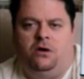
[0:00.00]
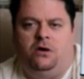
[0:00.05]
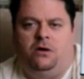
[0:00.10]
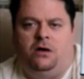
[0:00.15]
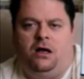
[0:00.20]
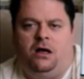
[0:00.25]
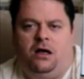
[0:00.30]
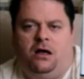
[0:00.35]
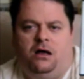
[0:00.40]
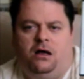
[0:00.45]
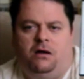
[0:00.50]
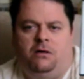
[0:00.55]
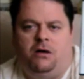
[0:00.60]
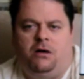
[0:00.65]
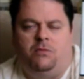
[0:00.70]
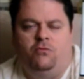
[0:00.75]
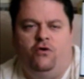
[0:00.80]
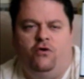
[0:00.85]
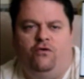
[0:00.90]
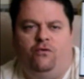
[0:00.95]

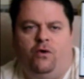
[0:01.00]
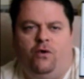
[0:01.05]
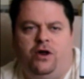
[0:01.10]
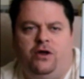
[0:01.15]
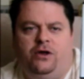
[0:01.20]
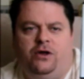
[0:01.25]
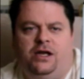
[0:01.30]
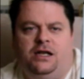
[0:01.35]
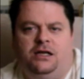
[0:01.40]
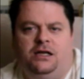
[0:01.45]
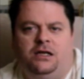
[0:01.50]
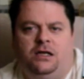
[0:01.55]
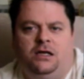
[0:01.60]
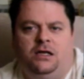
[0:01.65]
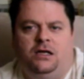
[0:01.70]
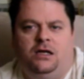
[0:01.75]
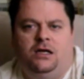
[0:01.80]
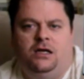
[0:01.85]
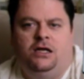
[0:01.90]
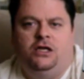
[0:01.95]
a move where
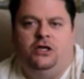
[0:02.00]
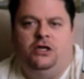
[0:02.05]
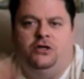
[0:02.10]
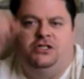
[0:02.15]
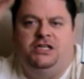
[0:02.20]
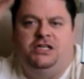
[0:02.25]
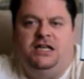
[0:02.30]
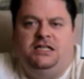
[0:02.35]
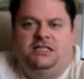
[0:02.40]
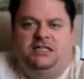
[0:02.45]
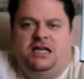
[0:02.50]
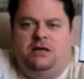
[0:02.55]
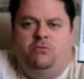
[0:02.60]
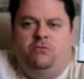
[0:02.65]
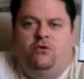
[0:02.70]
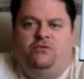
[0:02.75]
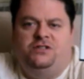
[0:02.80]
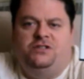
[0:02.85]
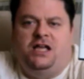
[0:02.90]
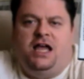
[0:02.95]
you see 10
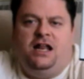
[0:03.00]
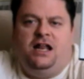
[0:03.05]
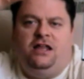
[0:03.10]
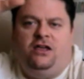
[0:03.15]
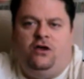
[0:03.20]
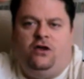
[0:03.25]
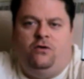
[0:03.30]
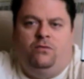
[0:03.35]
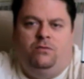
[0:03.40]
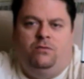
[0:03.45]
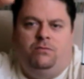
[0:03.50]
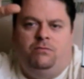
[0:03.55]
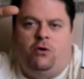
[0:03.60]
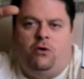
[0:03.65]
moves ahead of you,